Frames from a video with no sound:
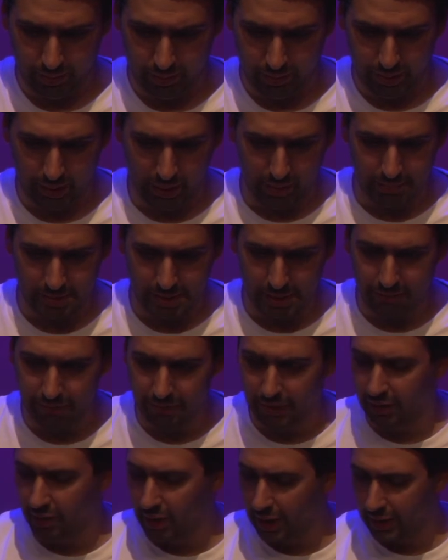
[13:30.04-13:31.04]
Yeah, I'm
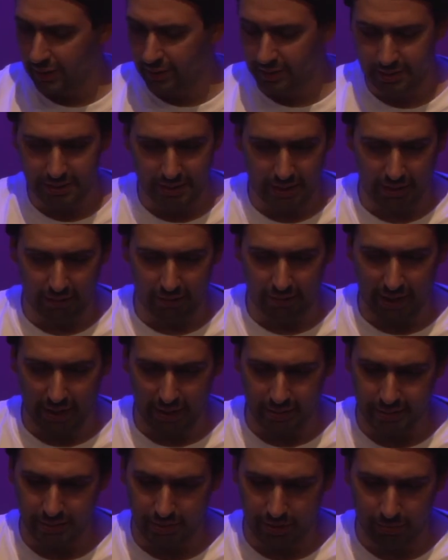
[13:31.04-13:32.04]
definitely liking the sound of
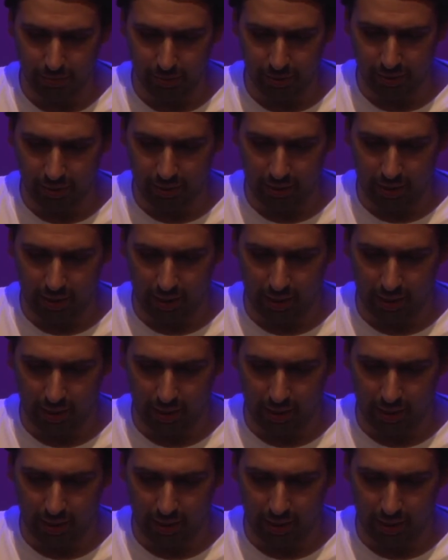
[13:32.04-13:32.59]
that. So I'm gonna